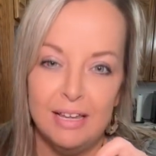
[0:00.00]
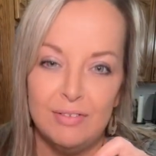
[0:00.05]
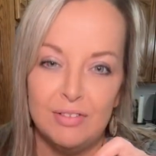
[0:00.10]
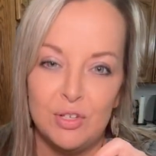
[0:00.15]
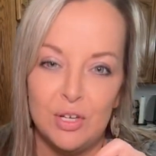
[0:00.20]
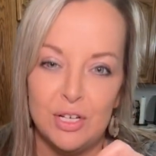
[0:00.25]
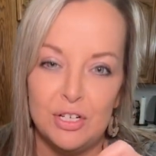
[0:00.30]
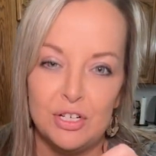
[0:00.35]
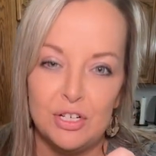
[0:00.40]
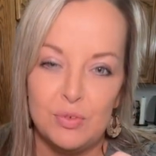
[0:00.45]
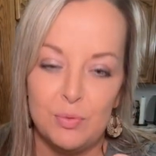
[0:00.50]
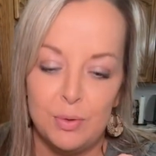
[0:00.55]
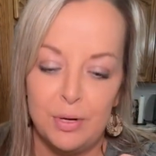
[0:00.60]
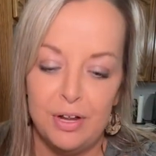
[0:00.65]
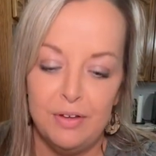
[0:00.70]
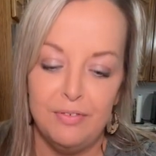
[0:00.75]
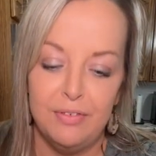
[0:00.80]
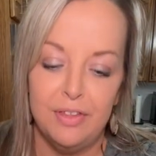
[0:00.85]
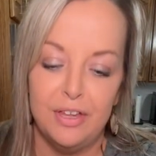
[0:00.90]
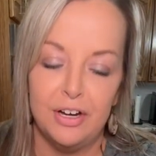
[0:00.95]
so I just went
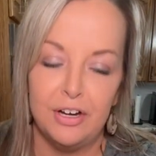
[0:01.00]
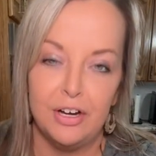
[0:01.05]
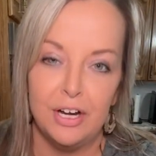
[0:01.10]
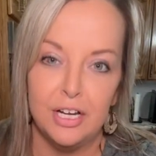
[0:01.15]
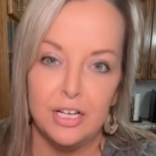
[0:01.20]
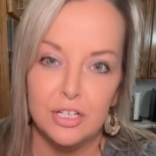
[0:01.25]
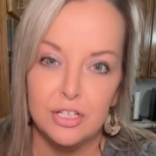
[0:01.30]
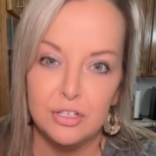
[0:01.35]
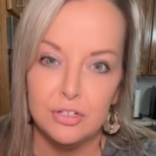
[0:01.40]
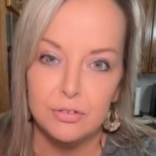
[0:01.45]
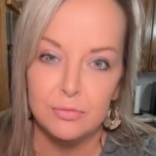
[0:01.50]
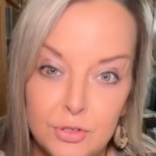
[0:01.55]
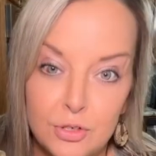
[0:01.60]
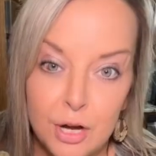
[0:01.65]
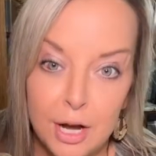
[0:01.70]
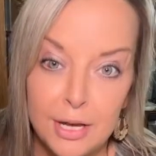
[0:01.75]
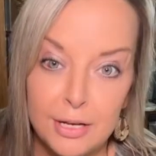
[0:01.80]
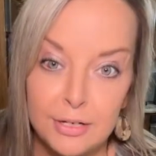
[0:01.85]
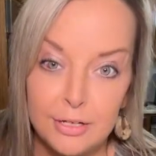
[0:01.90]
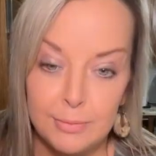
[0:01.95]
over there and
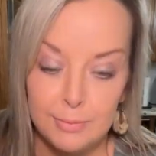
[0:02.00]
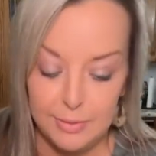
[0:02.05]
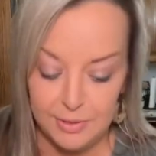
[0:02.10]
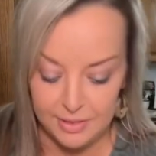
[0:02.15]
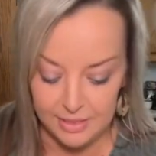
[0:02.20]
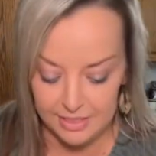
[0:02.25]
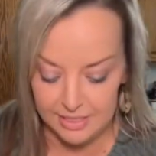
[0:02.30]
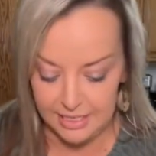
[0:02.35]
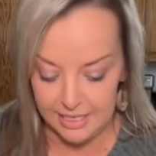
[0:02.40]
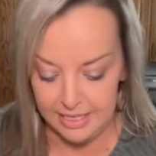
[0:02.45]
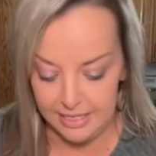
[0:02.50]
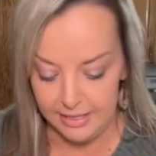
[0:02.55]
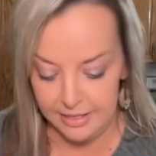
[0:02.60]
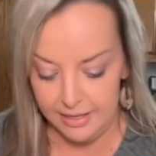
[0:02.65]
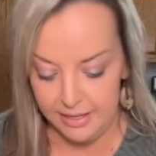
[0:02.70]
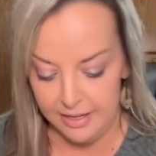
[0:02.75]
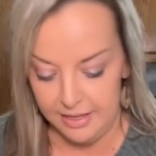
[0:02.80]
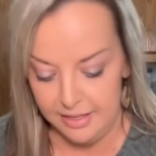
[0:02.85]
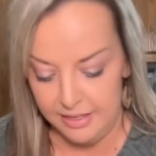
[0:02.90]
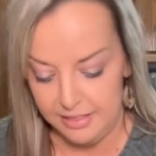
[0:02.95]
drained them in the sink.
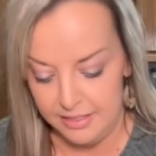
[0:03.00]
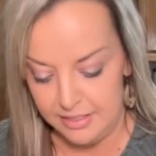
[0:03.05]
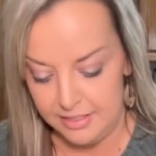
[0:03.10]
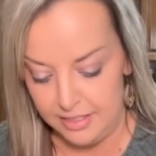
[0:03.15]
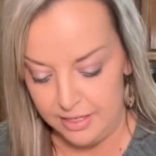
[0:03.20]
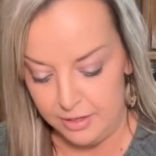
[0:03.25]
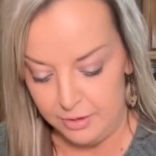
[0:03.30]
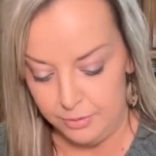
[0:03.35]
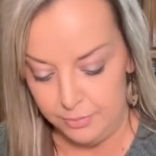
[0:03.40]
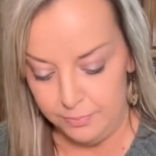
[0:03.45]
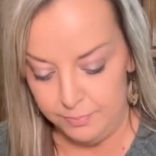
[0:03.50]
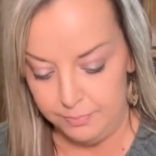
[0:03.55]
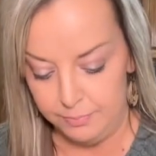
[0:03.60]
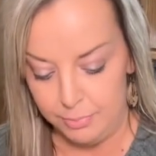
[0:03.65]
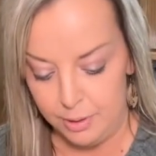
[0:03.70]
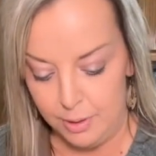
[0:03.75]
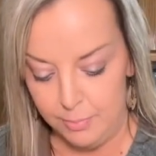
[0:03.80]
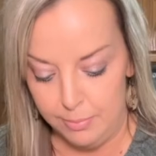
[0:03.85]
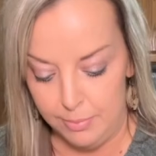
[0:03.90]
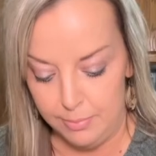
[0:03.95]
So
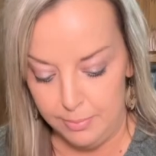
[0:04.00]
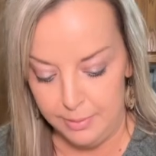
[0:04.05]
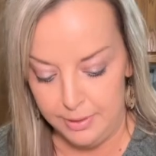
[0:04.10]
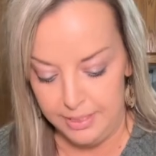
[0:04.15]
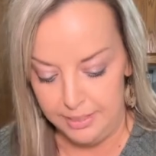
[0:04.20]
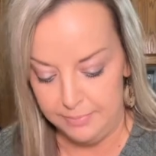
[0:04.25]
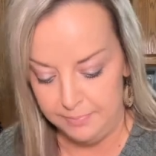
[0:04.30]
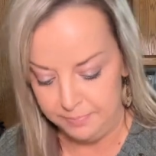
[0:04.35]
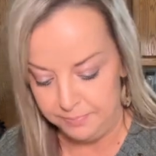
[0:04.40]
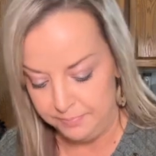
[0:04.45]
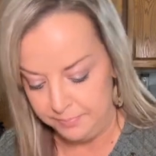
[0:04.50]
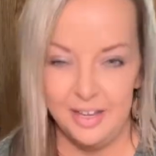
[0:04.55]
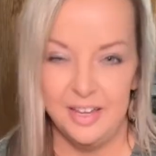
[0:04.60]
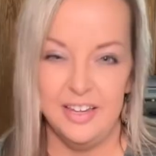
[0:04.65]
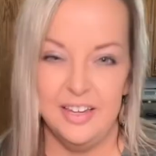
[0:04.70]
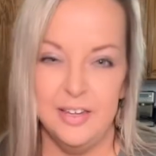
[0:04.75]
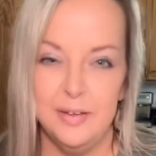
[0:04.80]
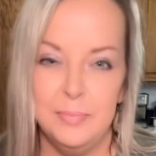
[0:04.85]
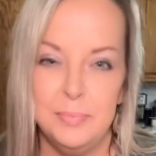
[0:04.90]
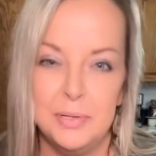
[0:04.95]
probably a
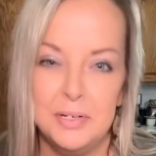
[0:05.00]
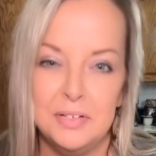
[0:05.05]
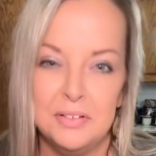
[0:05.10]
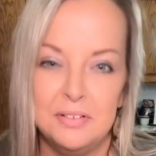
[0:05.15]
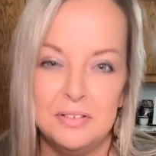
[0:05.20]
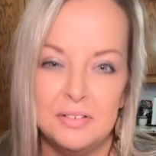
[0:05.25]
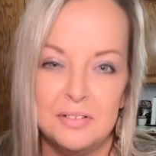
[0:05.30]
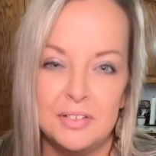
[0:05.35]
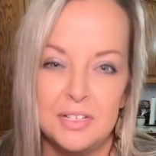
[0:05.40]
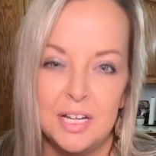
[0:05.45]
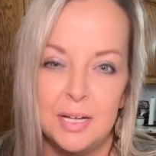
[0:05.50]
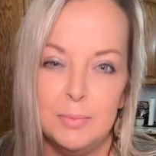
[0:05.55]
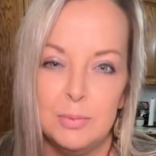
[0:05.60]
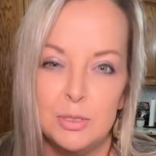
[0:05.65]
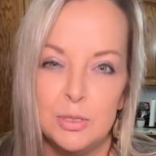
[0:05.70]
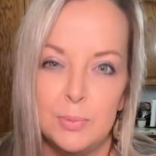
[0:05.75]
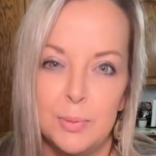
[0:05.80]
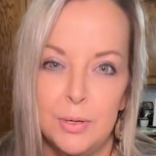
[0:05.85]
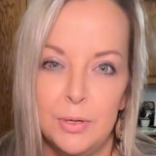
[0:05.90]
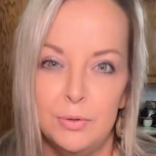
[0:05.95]
heaping
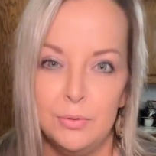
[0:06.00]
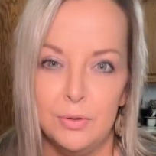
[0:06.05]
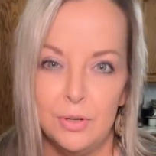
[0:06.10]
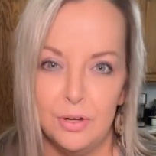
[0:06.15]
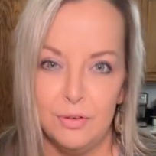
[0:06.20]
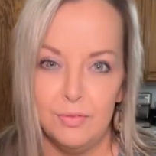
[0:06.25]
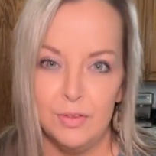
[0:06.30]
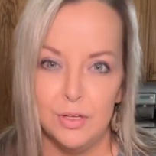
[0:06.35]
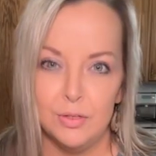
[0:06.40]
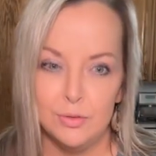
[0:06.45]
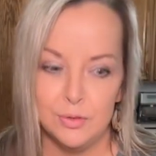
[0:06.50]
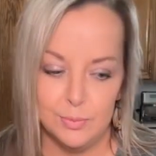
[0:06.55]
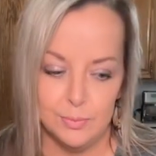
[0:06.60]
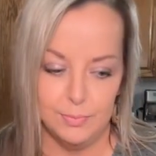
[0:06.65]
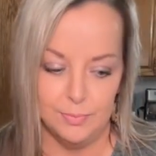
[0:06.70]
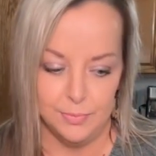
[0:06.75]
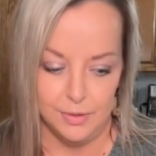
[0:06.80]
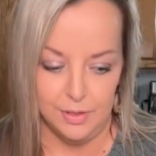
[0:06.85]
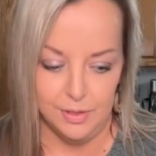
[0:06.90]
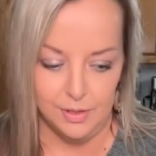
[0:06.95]
tablespoon of those
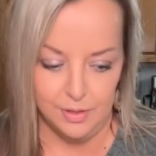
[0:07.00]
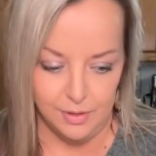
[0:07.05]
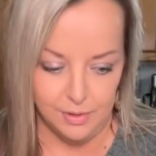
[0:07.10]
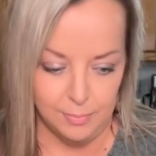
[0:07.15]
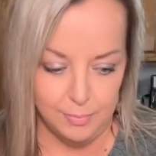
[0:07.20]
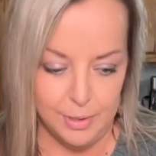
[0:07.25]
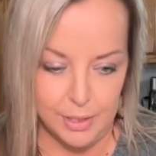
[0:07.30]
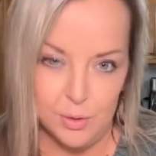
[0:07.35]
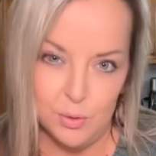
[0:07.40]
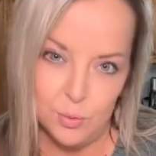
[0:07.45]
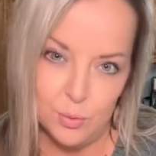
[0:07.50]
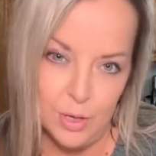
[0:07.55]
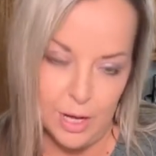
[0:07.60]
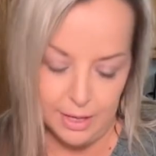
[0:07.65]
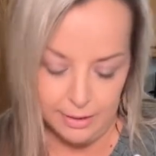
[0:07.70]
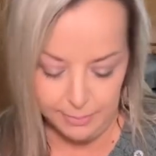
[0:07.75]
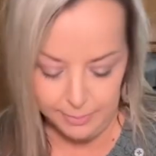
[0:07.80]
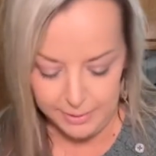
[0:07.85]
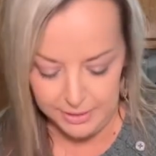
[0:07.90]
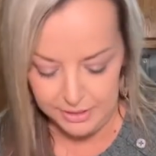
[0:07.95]
pickled
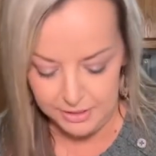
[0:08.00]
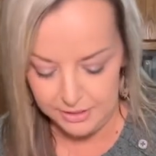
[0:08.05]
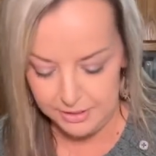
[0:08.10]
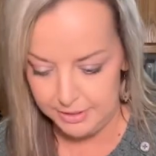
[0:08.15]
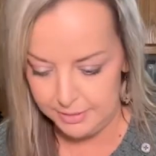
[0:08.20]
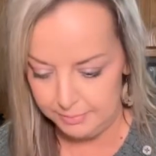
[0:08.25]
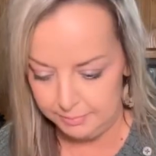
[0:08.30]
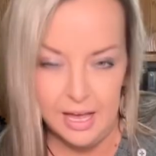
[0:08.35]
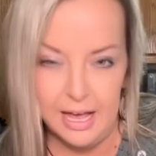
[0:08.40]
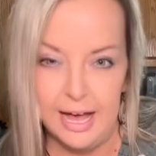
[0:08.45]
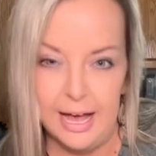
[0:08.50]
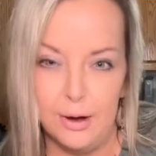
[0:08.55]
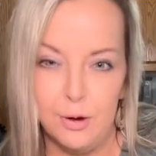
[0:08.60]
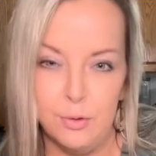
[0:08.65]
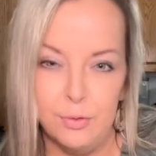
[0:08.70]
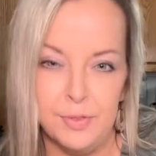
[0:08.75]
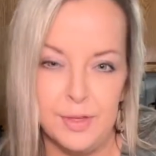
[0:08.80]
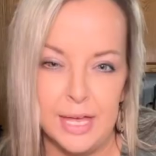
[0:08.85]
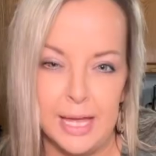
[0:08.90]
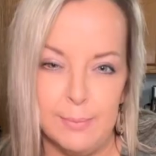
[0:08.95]
jalapenos. I don't
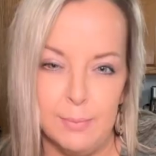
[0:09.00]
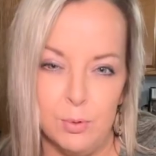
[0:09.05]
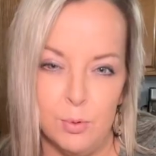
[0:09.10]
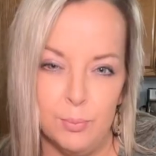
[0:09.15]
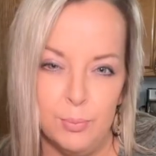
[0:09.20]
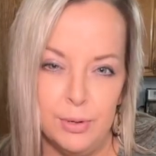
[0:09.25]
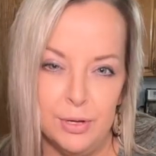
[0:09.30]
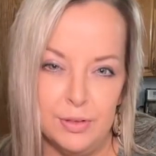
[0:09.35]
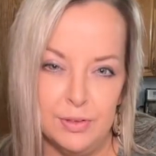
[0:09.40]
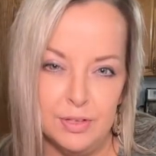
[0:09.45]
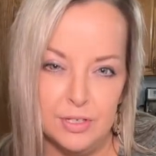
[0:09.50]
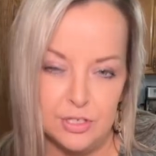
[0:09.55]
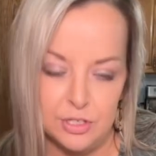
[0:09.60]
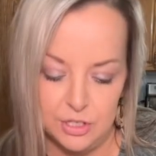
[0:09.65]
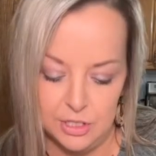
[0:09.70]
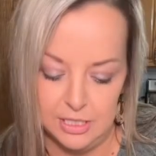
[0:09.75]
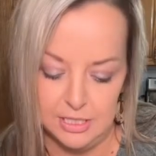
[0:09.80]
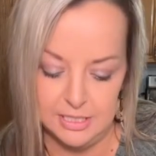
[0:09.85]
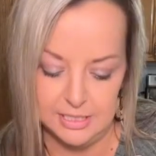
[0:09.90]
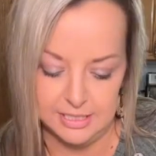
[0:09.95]
think I'm gonna put this
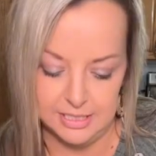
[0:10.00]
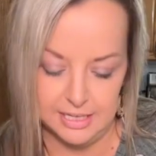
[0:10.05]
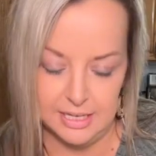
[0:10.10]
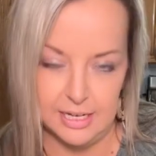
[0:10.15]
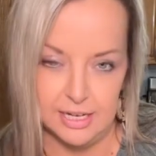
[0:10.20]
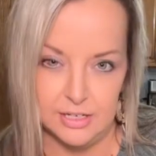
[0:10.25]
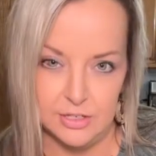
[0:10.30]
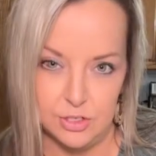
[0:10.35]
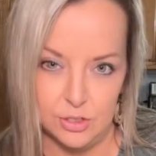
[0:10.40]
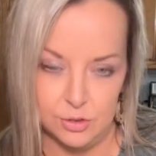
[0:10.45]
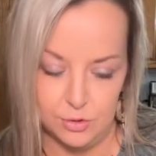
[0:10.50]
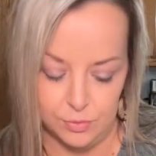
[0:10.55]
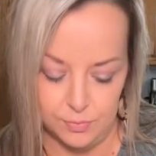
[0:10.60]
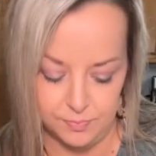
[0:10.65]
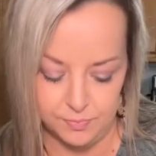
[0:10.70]
cheese in until